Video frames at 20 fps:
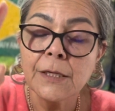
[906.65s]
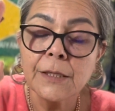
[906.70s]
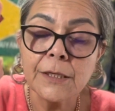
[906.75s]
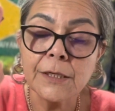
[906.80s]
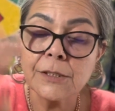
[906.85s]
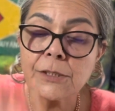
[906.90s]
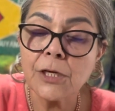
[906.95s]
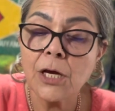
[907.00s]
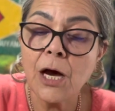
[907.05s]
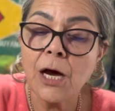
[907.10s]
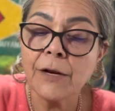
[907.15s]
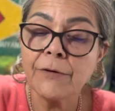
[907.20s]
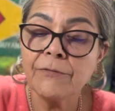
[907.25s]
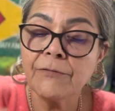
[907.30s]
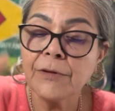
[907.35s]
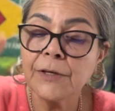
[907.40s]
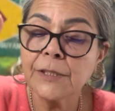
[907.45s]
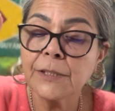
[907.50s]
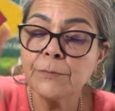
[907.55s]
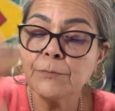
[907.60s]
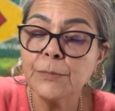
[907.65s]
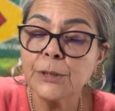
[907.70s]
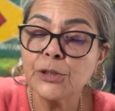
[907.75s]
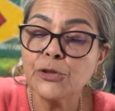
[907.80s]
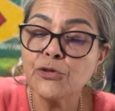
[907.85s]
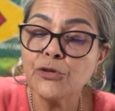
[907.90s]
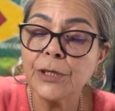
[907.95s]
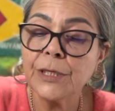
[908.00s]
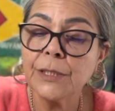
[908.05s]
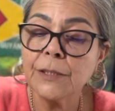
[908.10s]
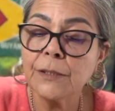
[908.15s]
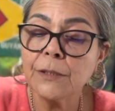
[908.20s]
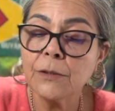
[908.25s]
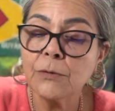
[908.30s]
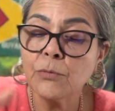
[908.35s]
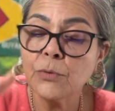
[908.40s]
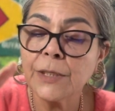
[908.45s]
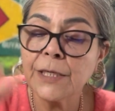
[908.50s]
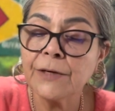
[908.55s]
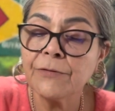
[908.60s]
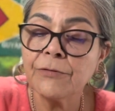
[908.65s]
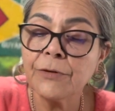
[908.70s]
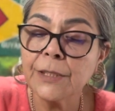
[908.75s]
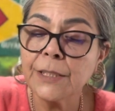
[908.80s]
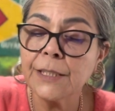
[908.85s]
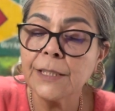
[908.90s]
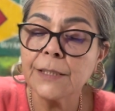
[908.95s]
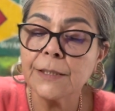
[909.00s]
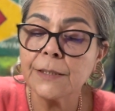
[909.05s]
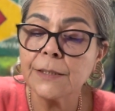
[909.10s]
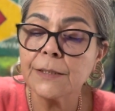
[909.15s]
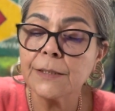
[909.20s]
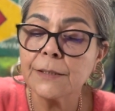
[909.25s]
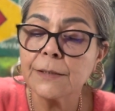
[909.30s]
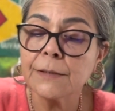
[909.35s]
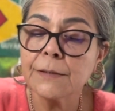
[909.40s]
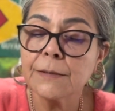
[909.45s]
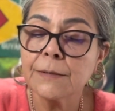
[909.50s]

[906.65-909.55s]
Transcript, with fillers: there's conflict and betrayal, whatever it is.